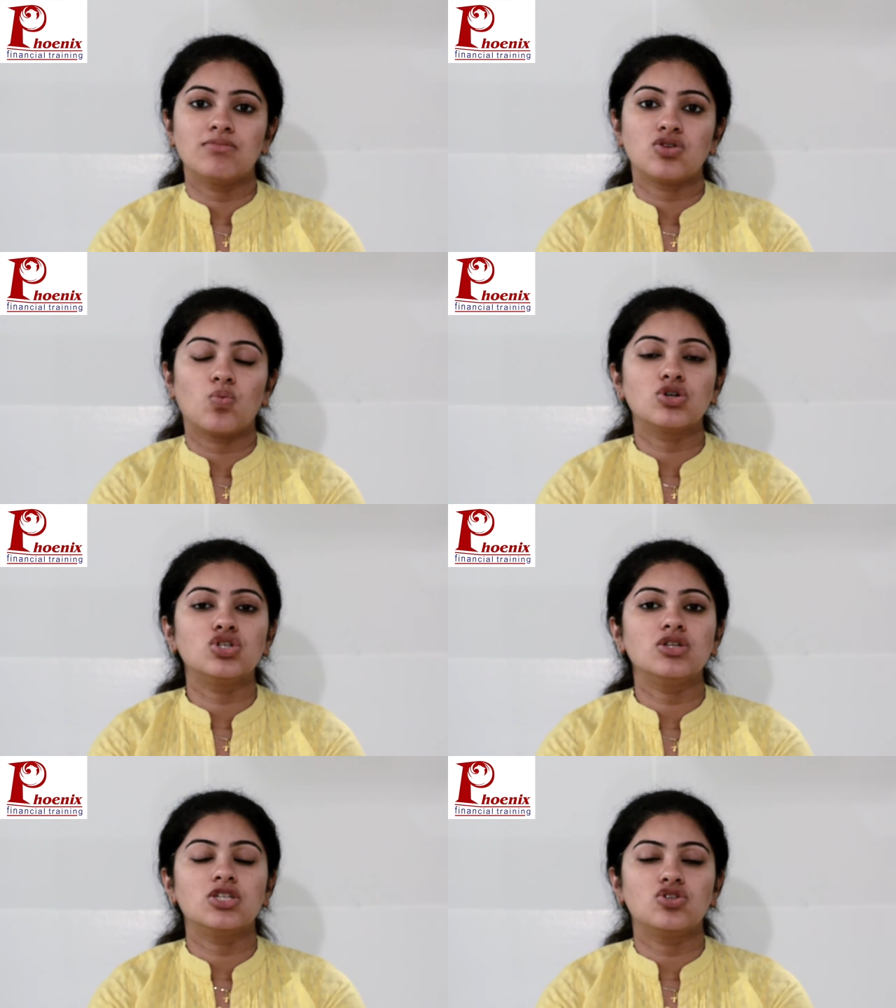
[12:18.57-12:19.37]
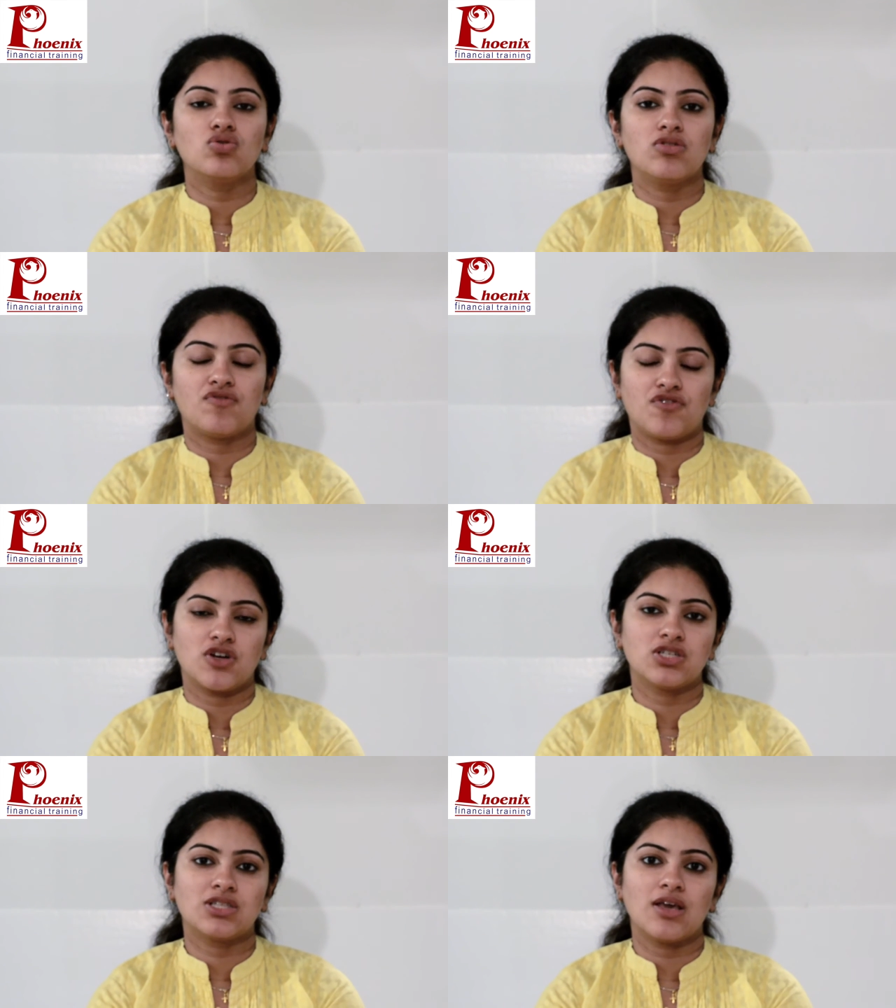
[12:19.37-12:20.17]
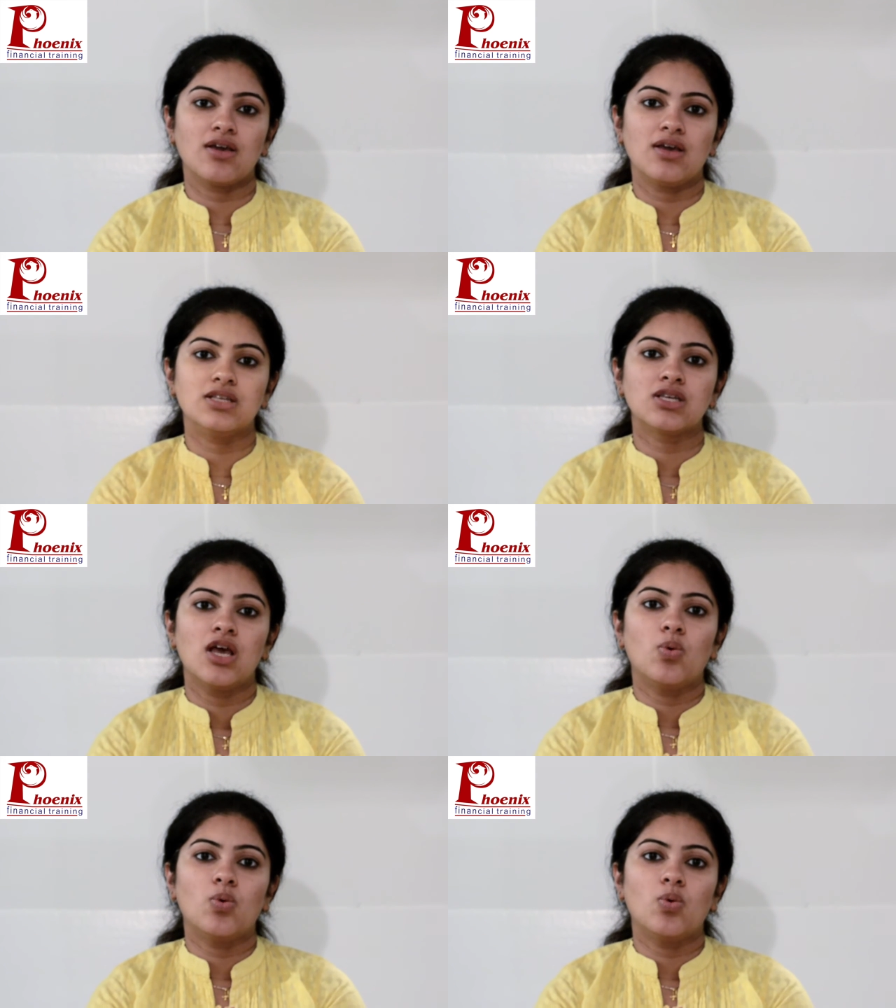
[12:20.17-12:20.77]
So what you need to do, the first thing is